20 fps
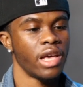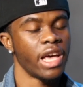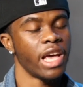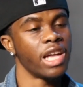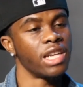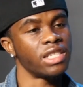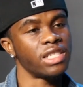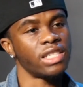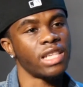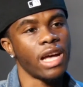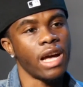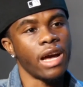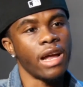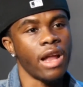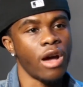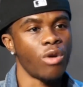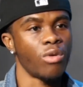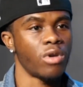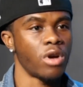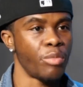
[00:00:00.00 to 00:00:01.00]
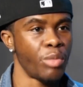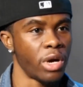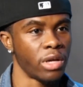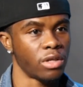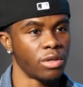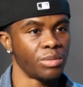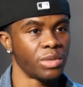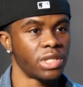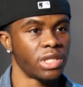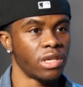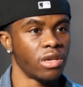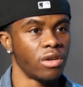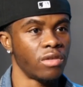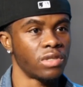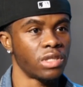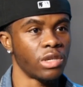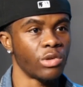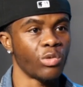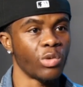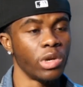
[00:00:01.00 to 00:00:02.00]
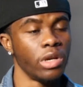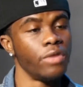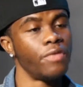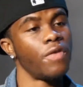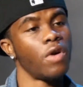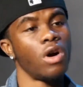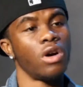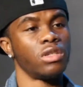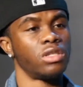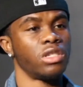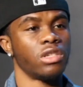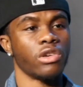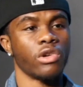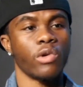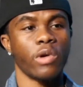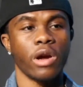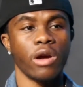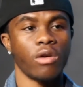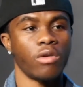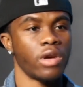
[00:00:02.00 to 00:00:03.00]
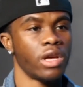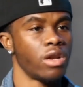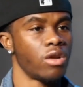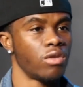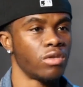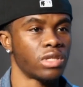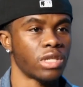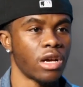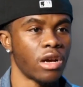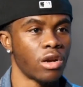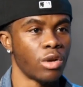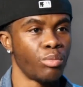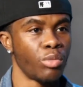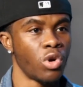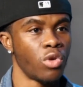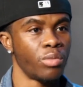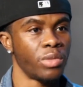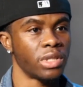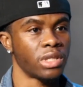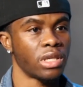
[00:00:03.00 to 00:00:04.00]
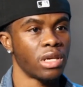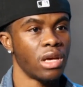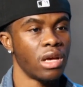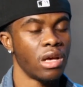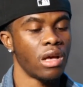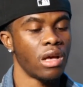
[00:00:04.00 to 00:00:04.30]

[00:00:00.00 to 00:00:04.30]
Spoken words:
inside out about themselves and really fall to the ground in those kind of moments.